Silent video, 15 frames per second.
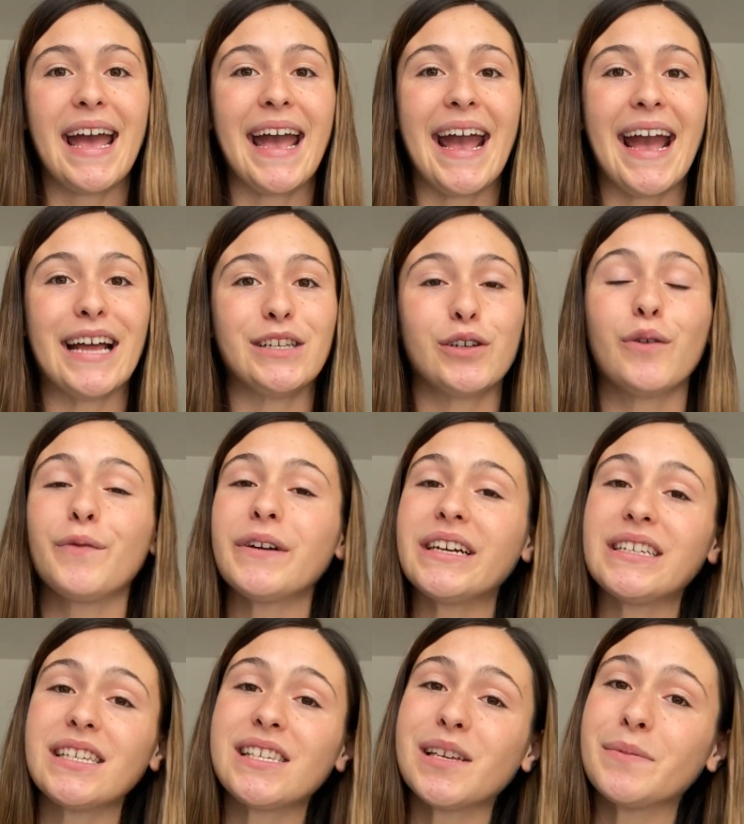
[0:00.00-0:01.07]
And don't
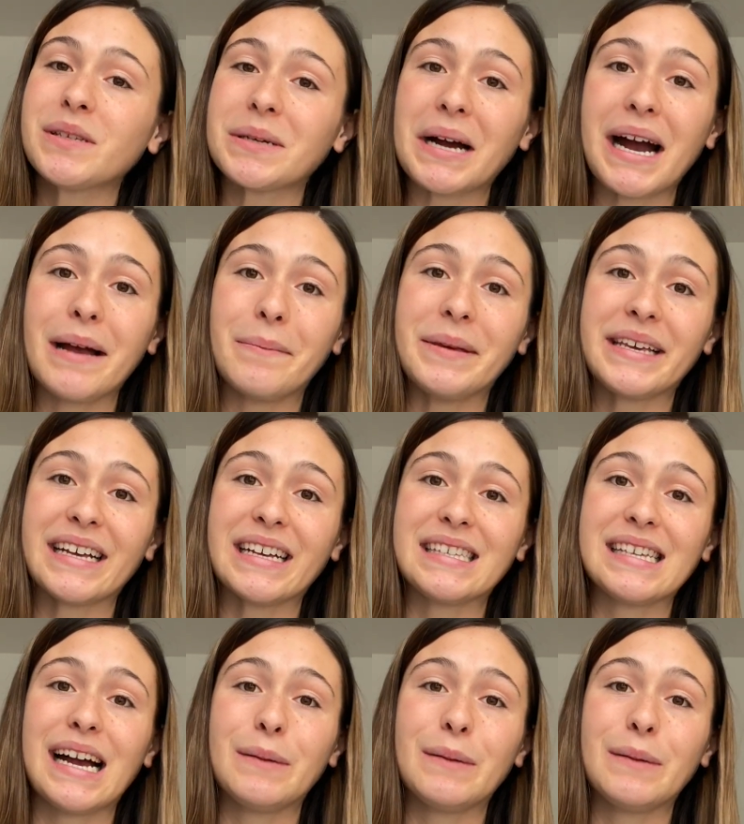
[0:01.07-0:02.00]
forget to subscribe because